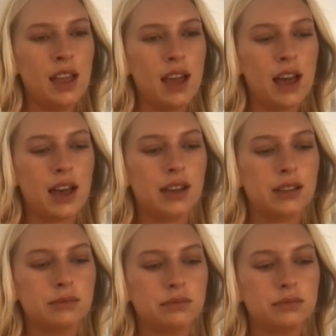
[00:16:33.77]

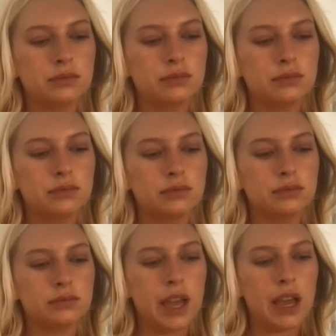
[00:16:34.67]
um
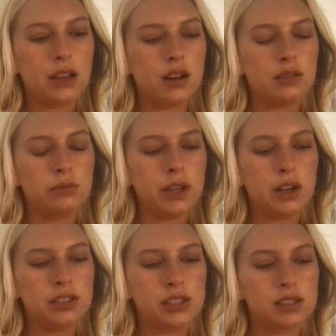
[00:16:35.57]
they all we
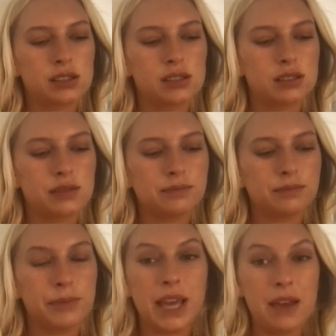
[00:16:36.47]
all just
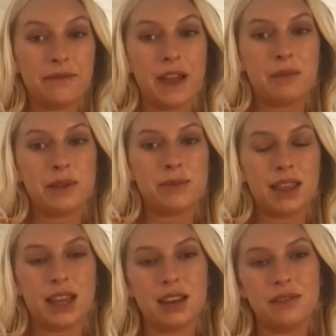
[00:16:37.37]
became family by
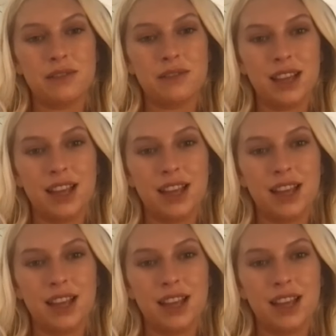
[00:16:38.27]
the end of it.